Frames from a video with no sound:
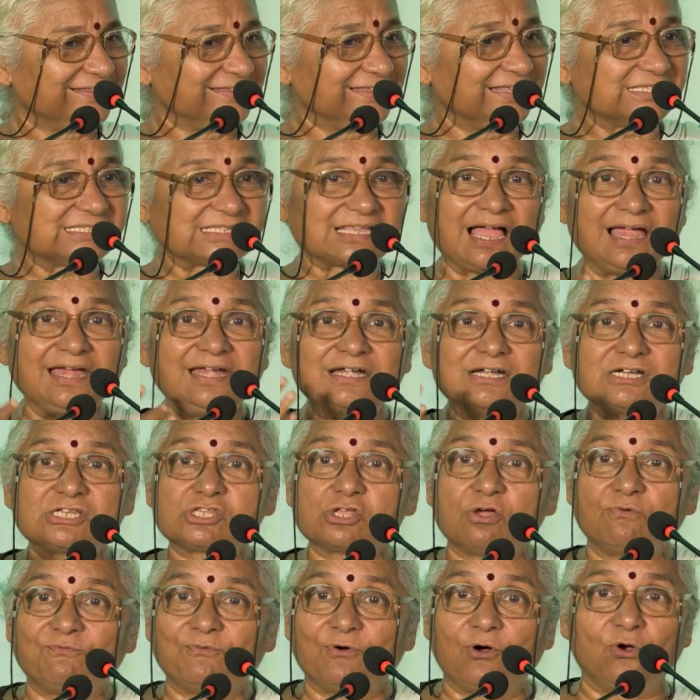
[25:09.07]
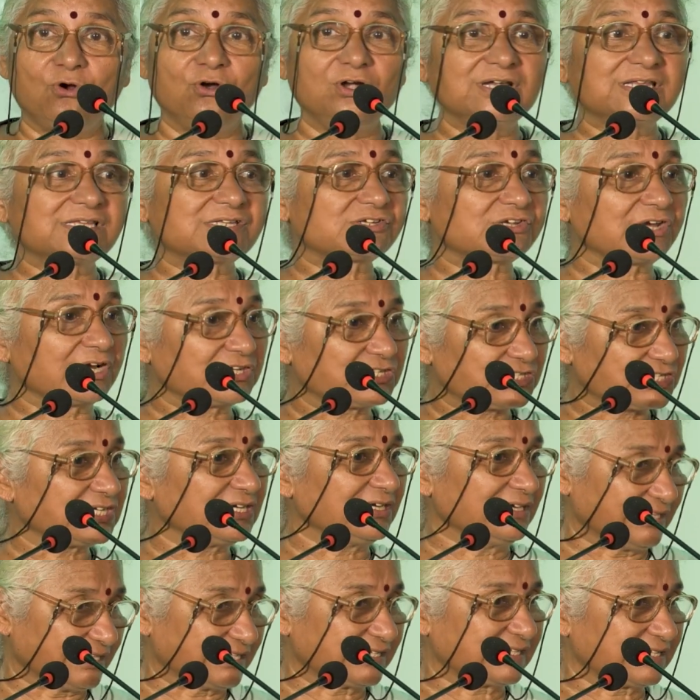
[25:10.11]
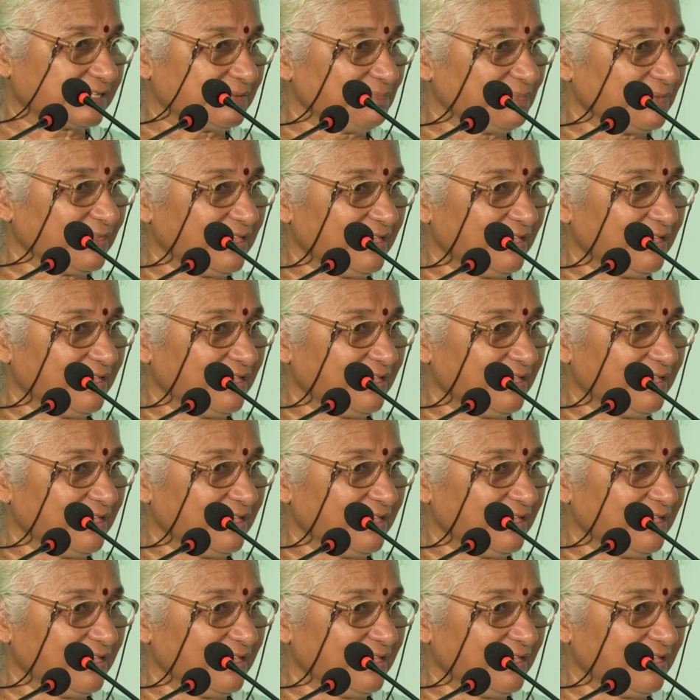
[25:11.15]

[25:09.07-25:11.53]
These kinds of old structures